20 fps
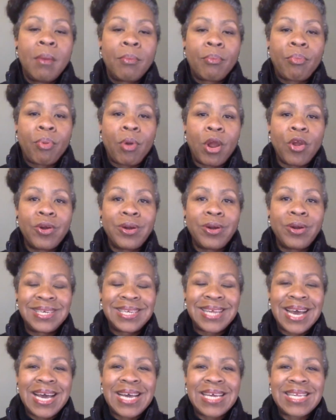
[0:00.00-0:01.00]

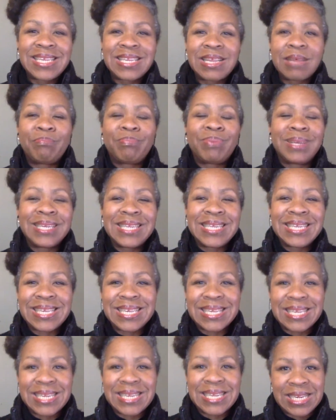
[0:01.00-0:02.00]
prioritize
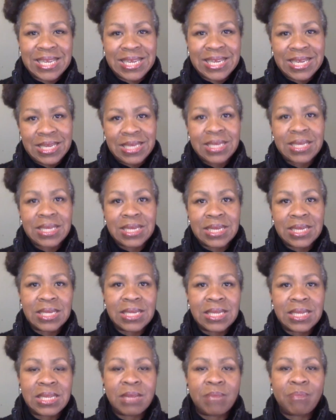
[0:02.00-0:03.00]
simplicity.
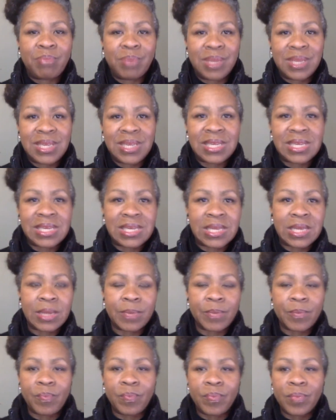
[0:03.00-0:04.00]
Simplicity.
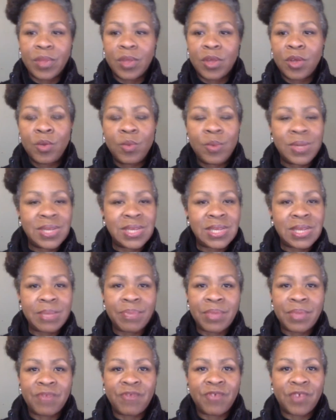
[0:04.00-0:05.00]
Who wants
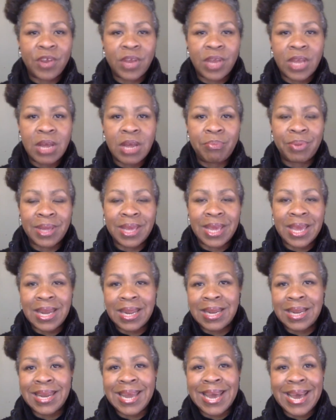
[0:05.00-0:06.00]
something very
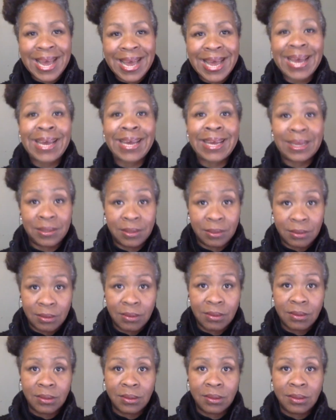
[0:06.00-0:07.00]
complicated? Not I.
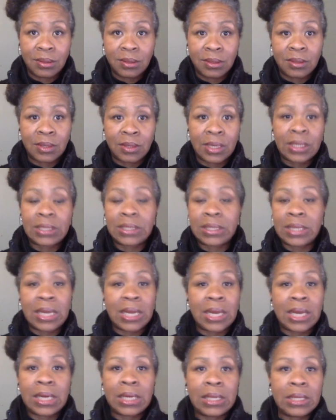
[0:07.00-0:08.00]
All right,
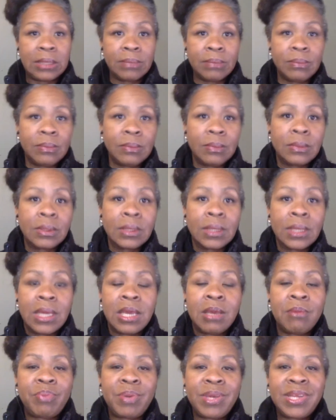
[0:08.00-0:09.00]
not I.
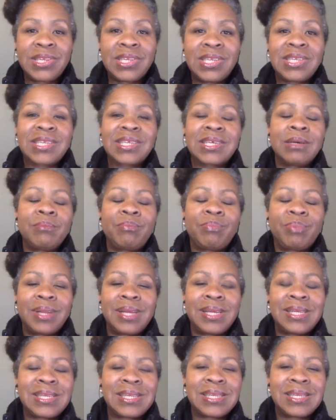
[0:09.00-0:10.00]
In business,
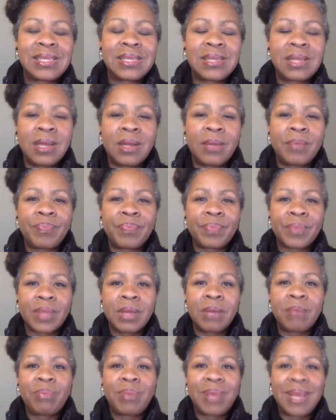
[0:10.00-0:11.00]
complexity
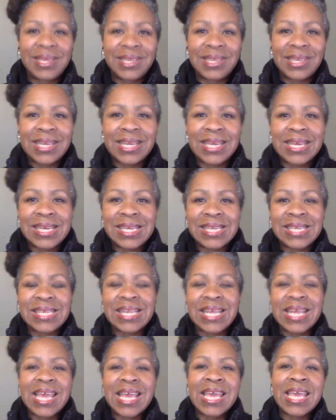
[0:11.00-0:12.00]
is
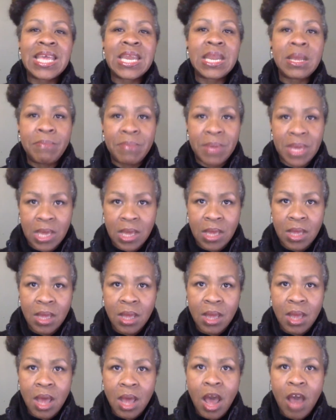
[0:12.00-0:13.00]
the enemy
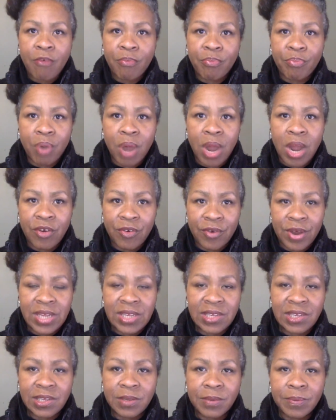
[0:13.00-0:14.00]
of
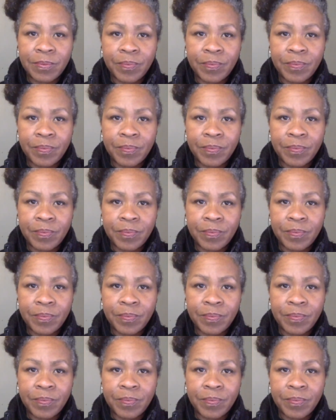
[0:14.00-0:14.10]
progress.